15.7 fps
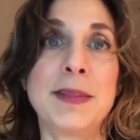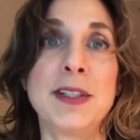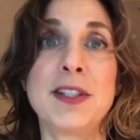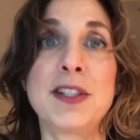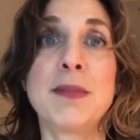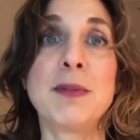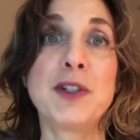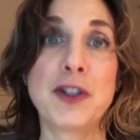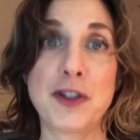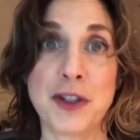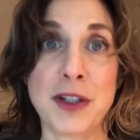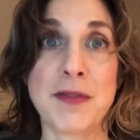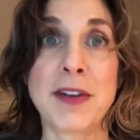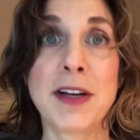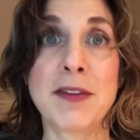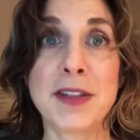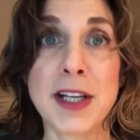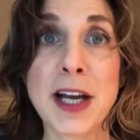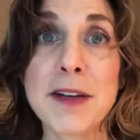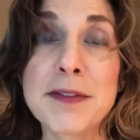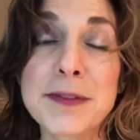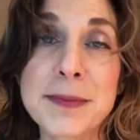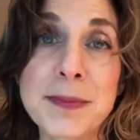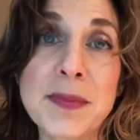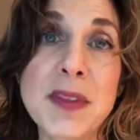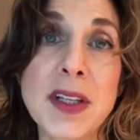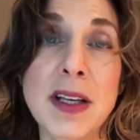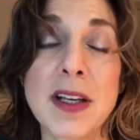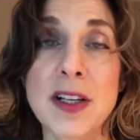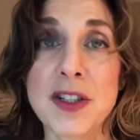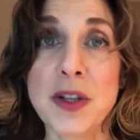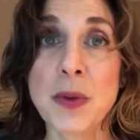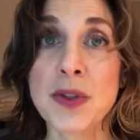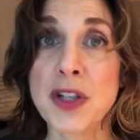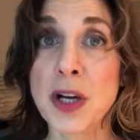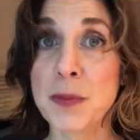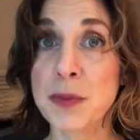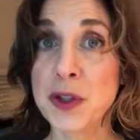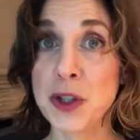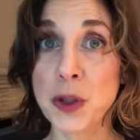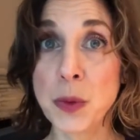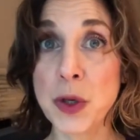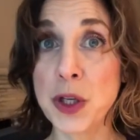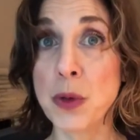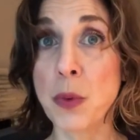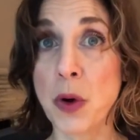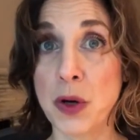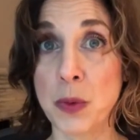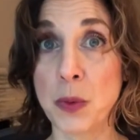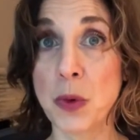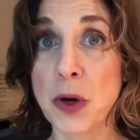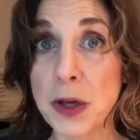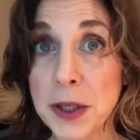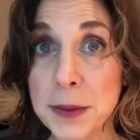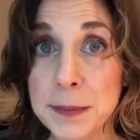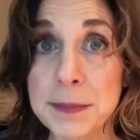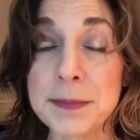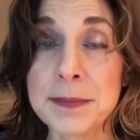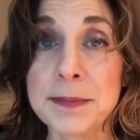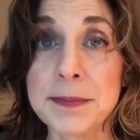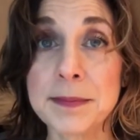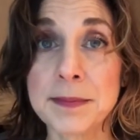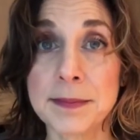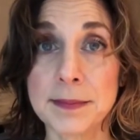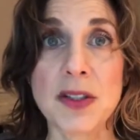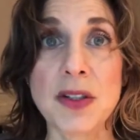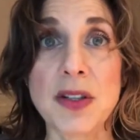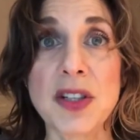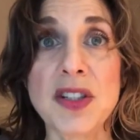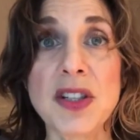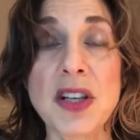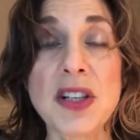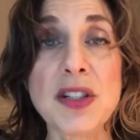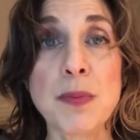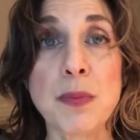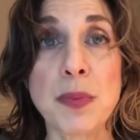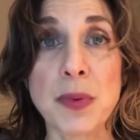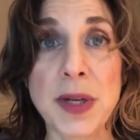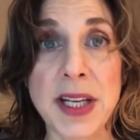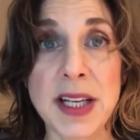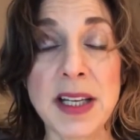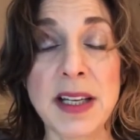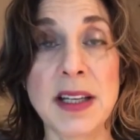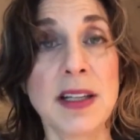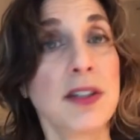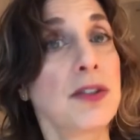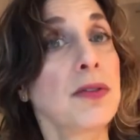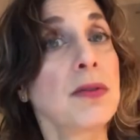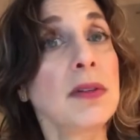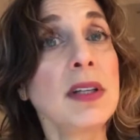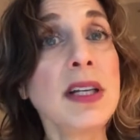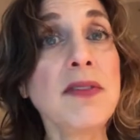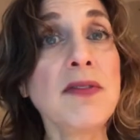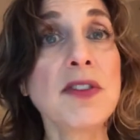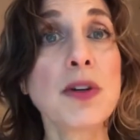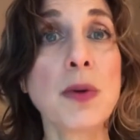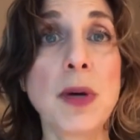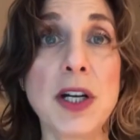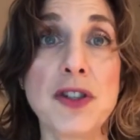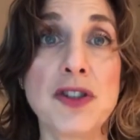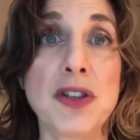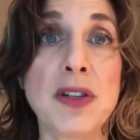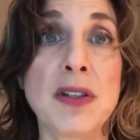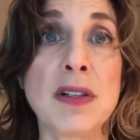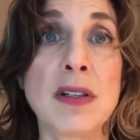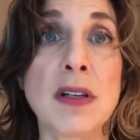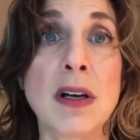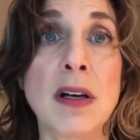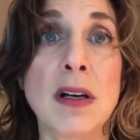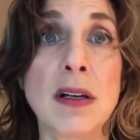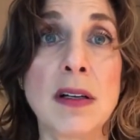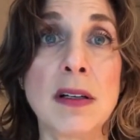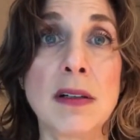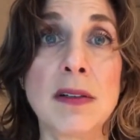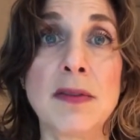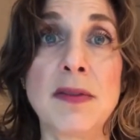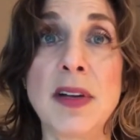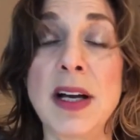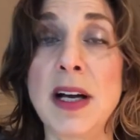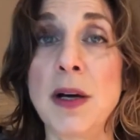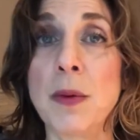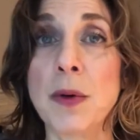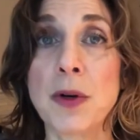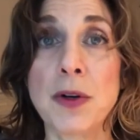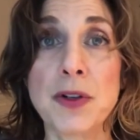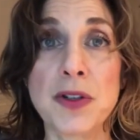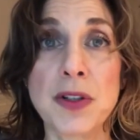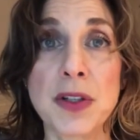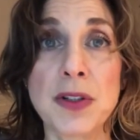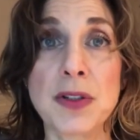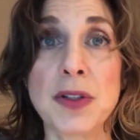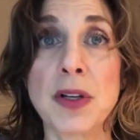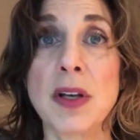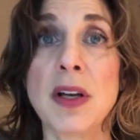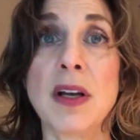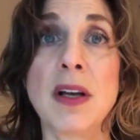is the magician of IVF. So it's up to you where you want to work. So this does bring into relief the question of how urgent